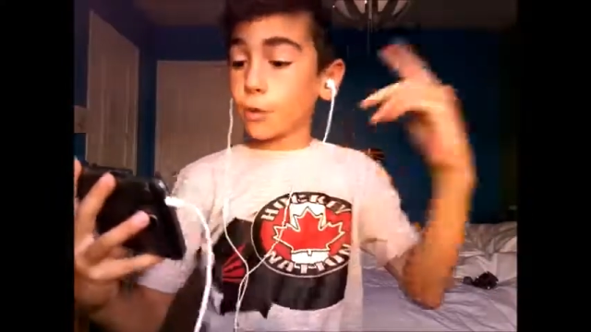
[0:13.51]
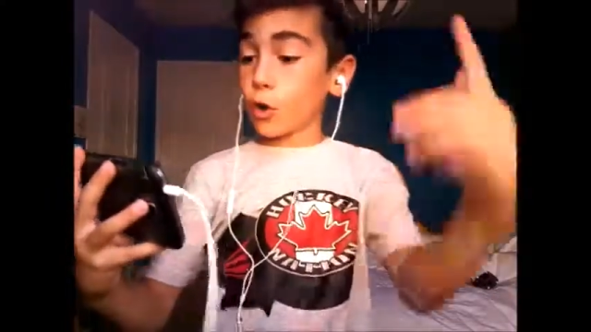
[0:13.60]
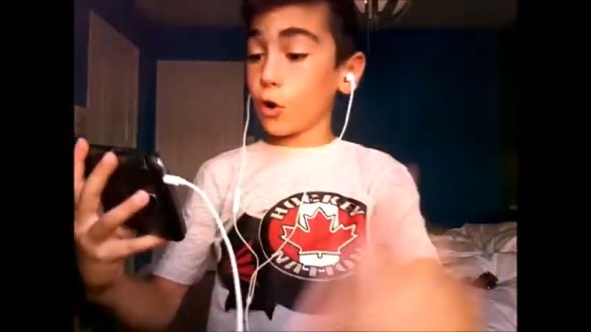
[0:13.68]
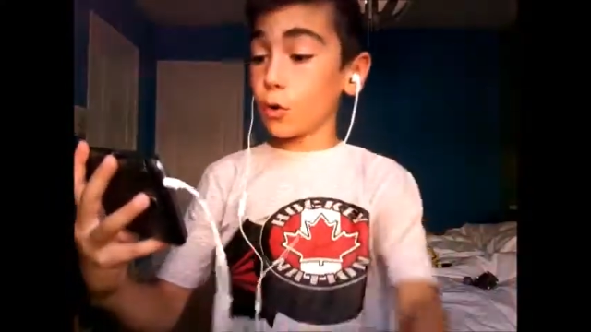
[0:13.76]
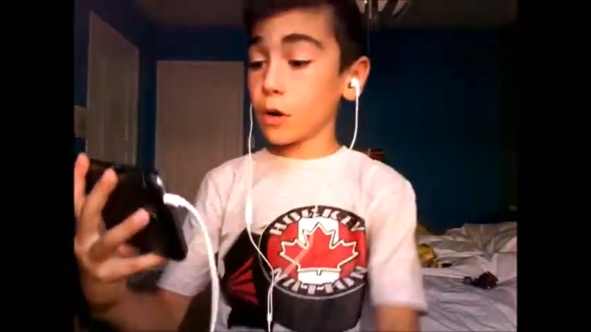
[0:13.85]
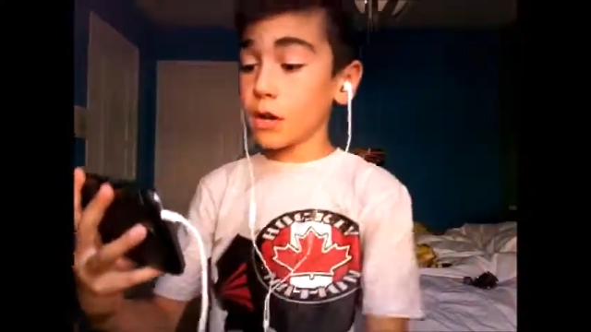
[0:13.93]

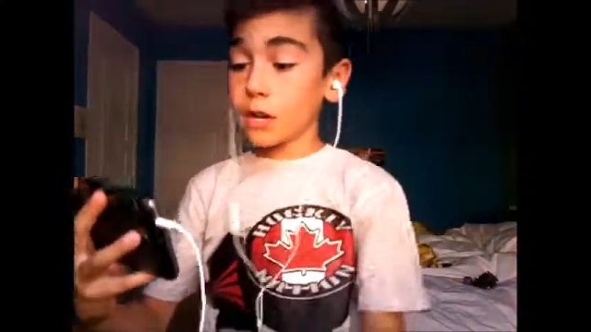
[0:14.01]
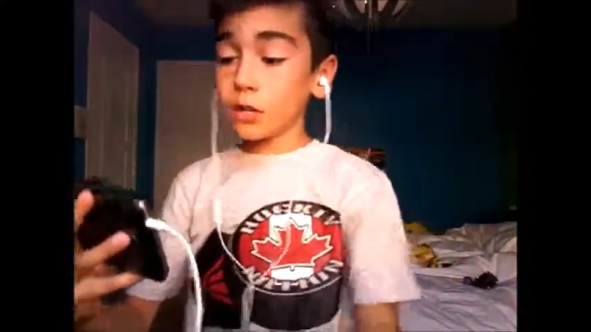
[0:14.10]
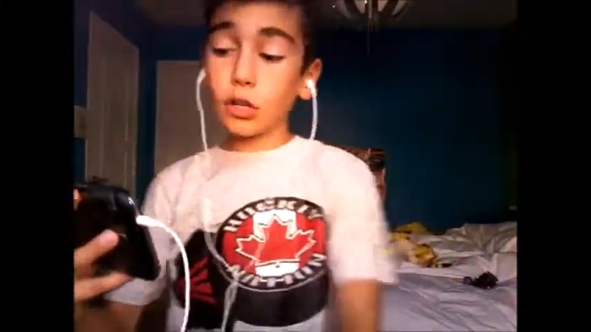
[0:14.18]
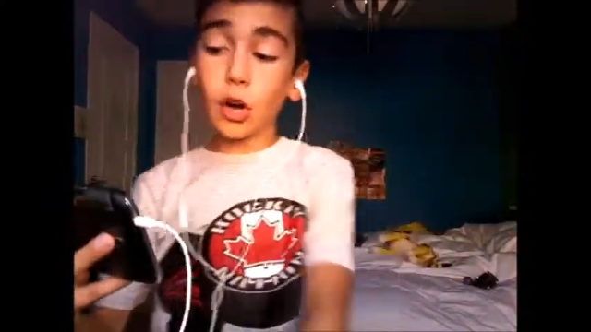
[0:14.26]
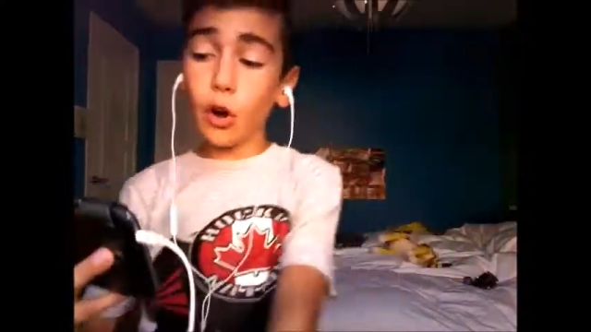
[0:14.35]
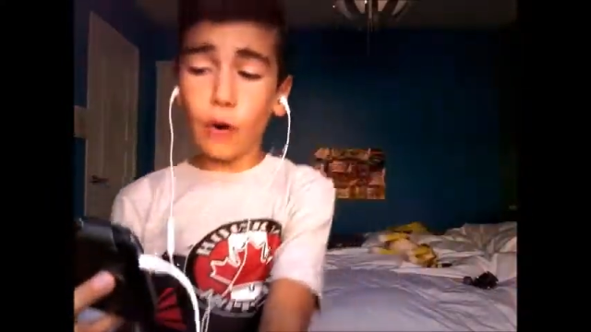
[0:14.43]
go,
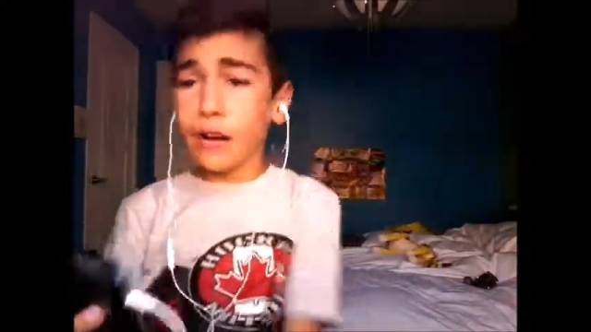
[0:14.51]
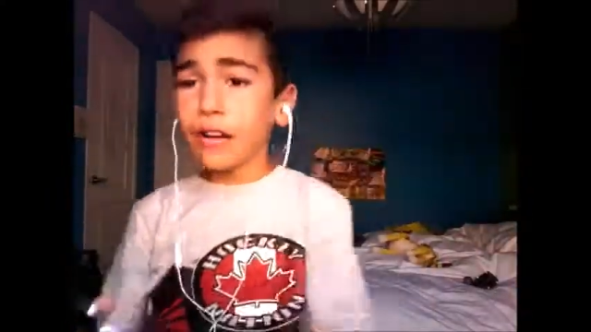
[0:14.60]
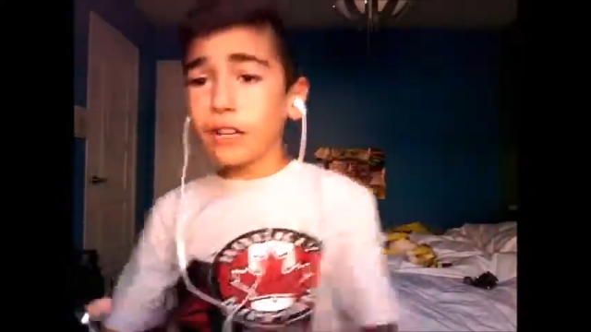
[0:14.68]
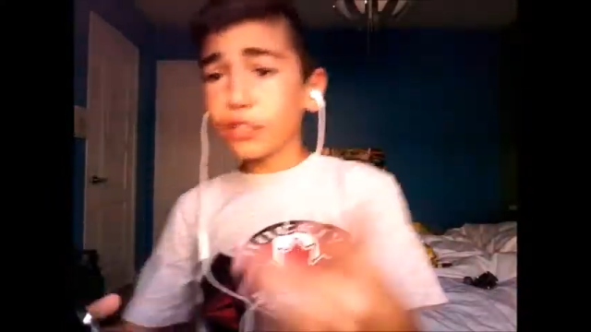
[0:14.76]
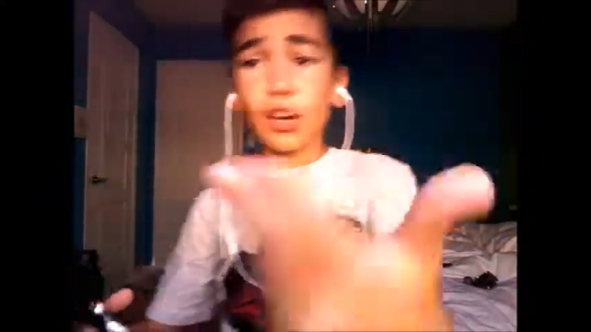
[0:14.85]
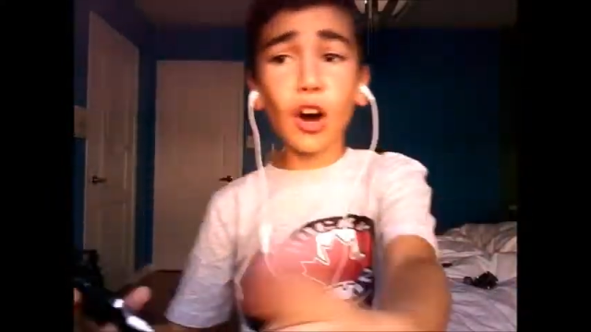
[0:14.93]
go,
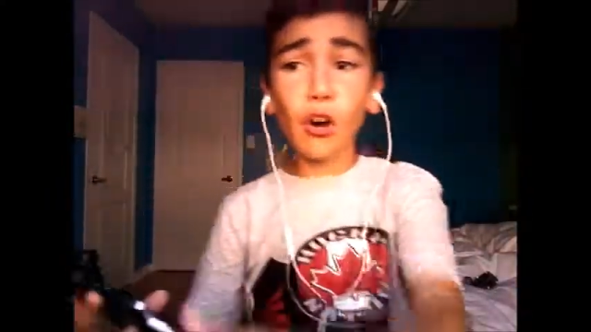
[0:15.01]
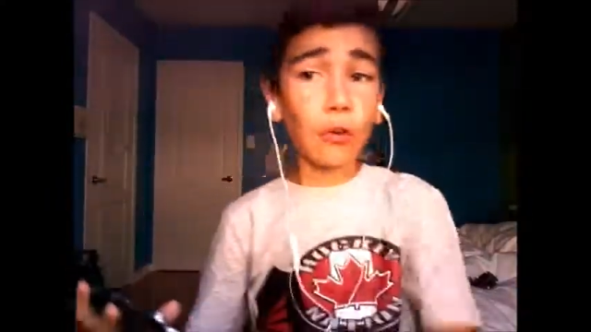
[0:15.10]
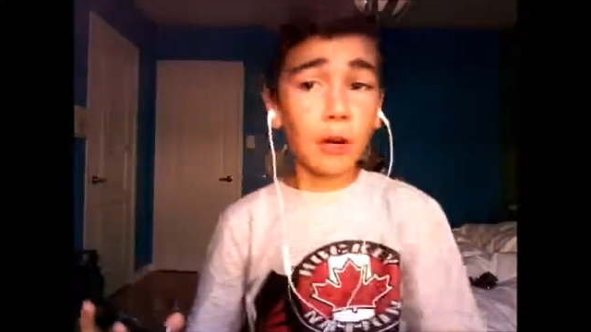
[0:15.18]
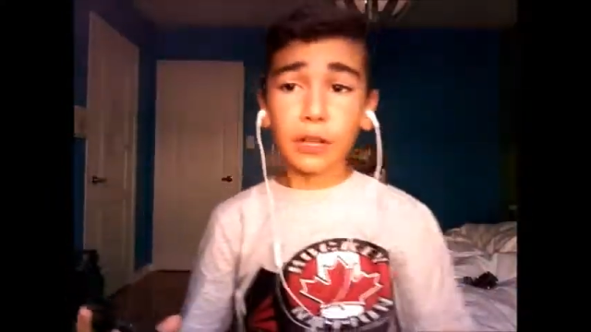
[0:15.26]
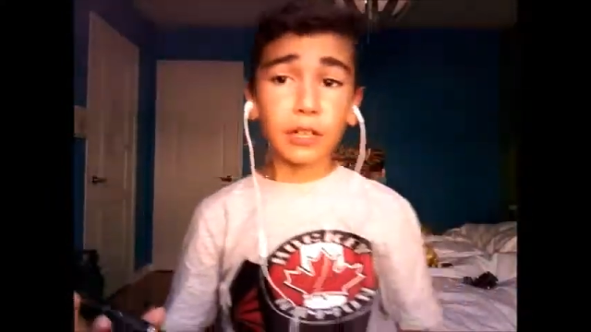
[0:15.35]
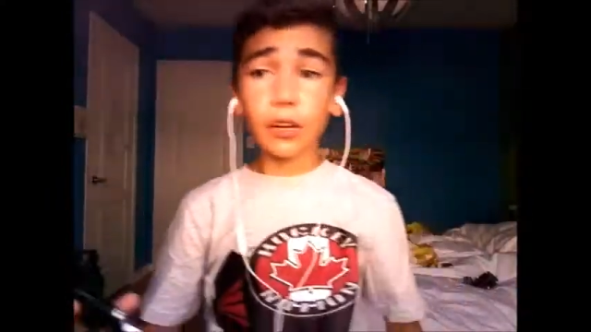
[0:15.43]
go,
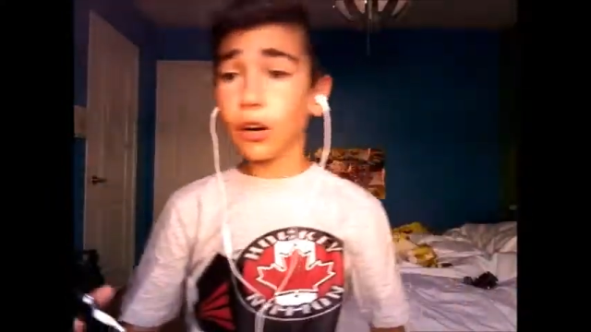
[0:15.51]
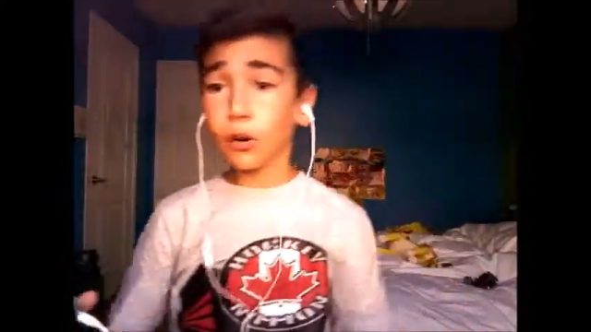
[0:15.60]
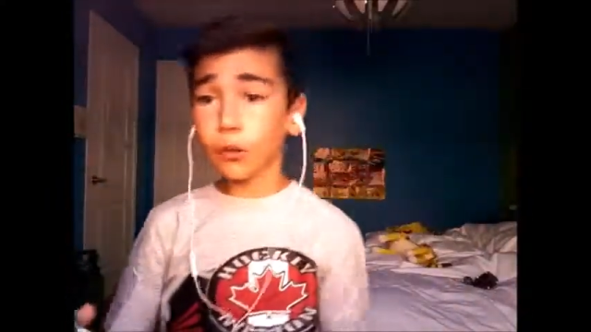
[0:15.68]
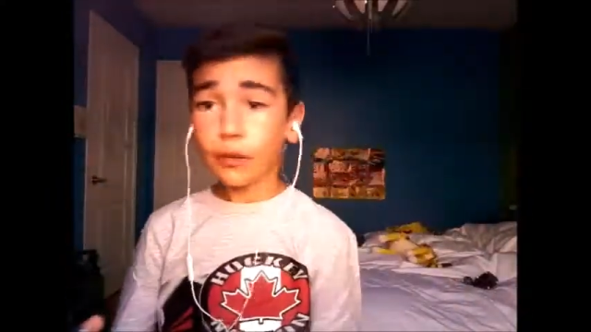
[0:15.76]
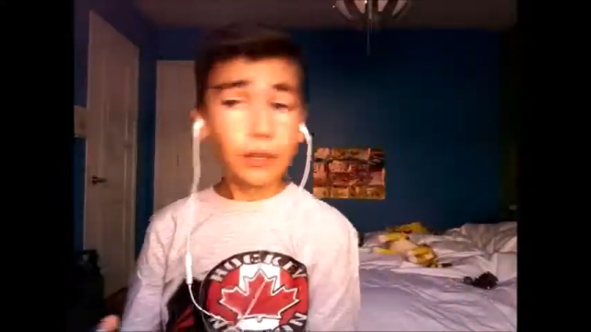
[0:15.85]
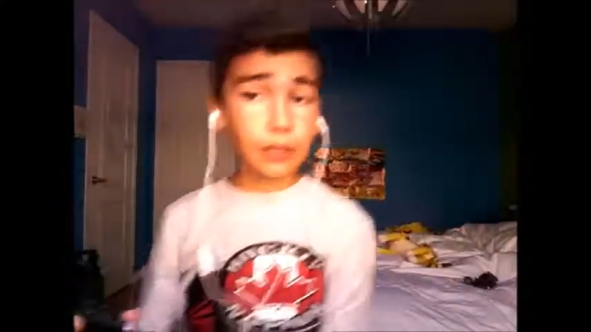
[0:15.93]
go,
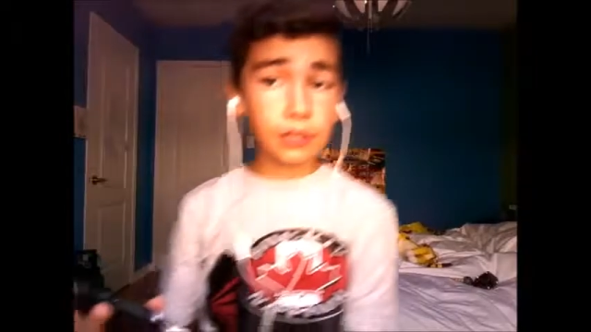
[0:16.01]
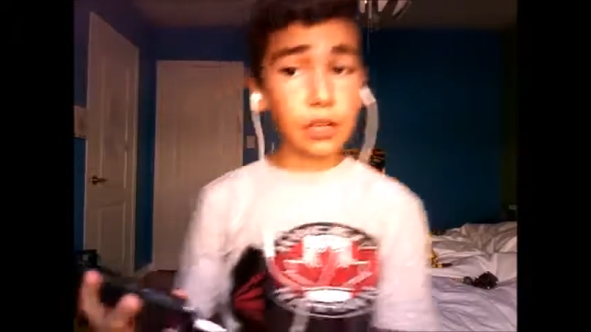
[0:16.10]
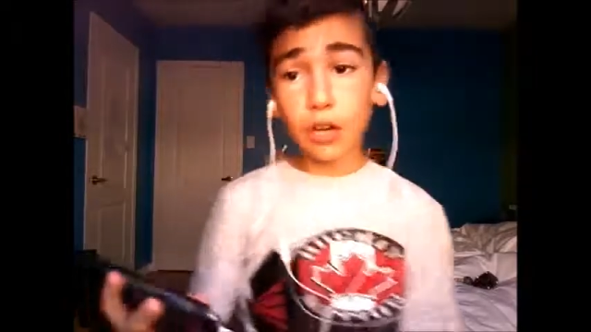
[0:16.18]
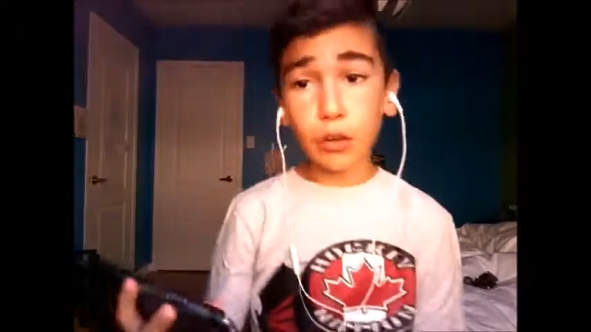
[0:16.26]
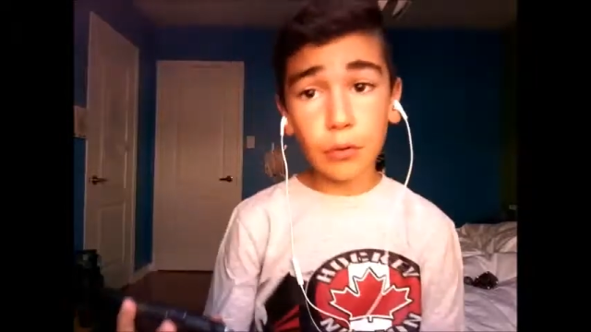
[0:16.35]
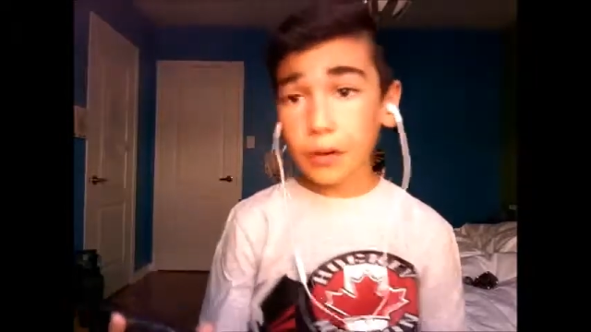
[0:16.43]

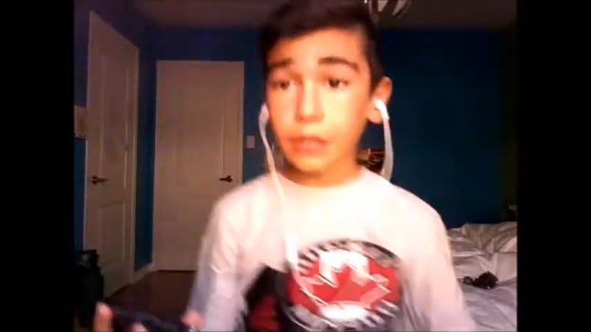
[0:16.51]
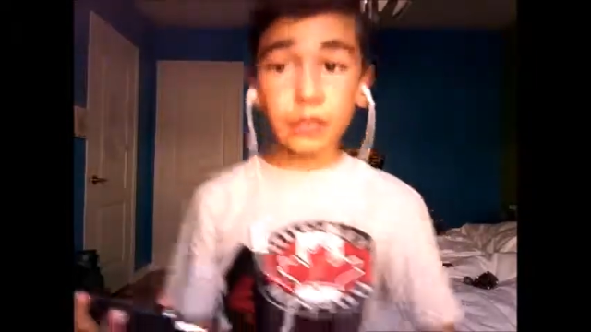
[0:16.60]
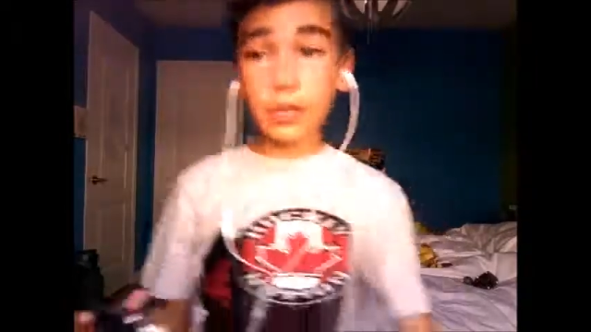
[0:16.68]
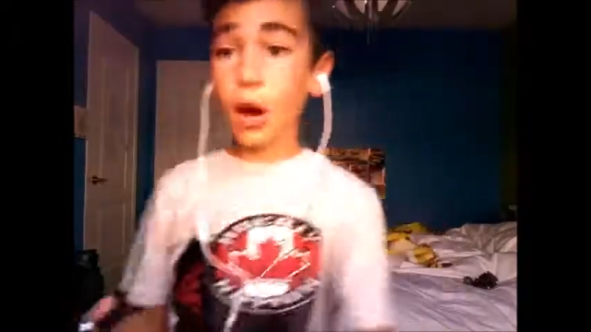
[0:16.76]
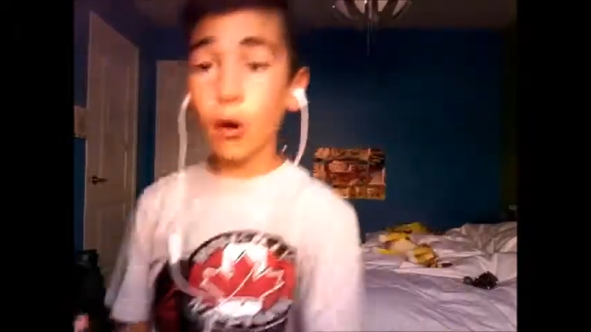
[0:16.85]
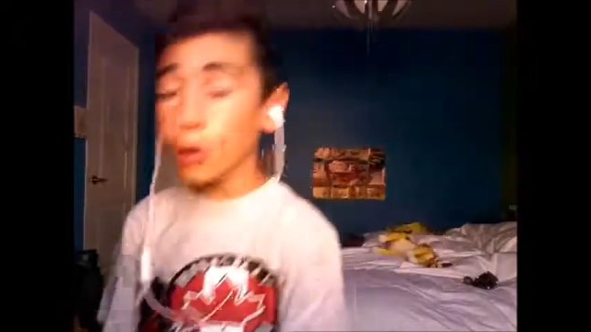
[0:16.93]
go,
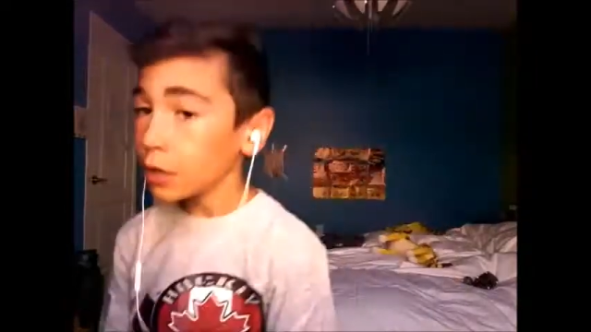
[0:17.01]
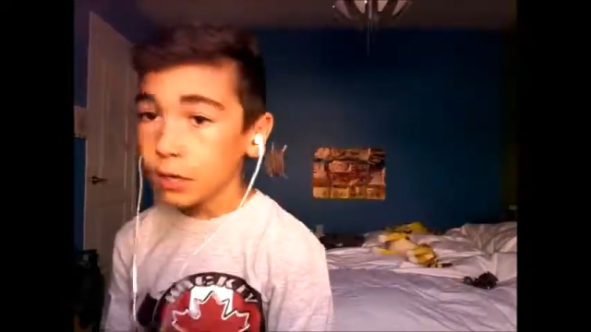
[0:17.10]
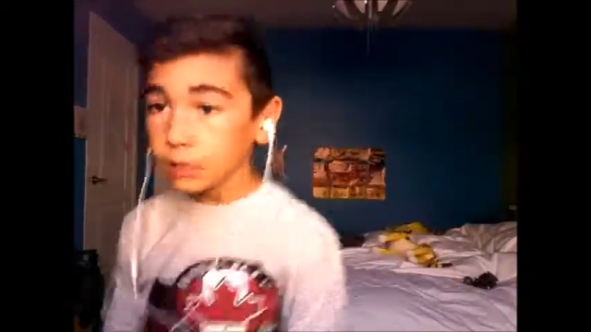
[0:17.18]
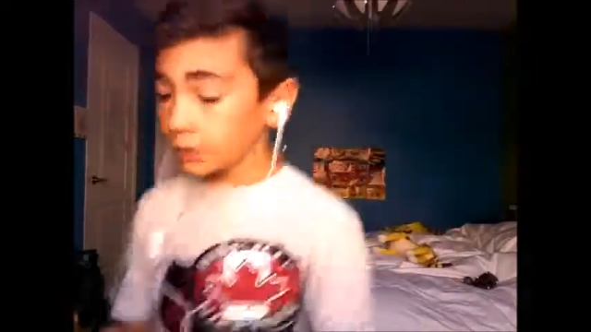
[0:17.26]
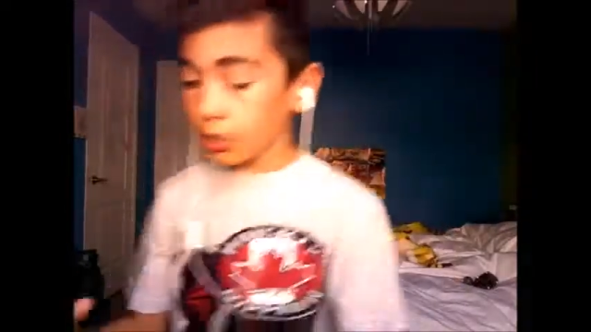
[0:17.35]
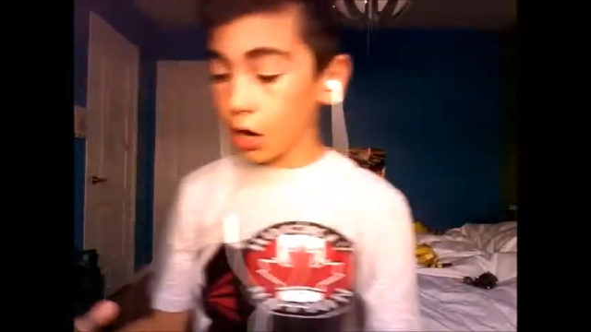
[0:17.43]
go,
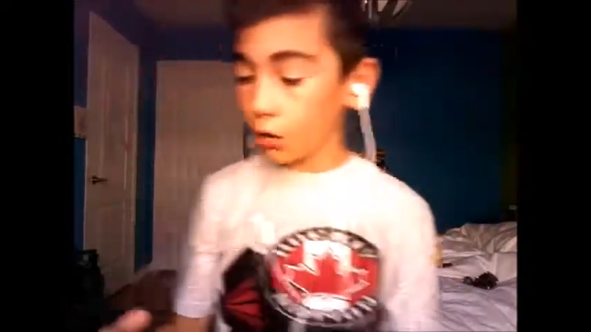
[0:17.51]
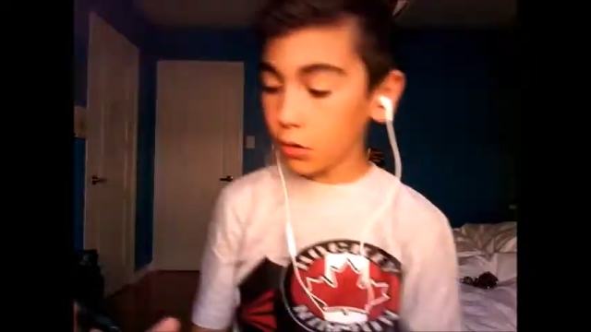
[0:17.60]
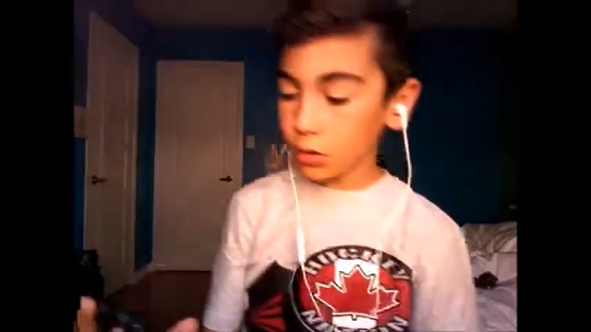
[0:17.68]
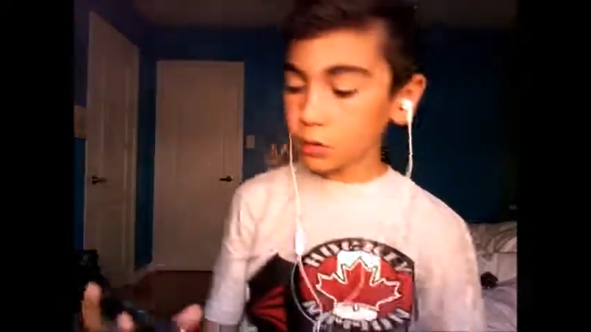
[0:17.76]
go,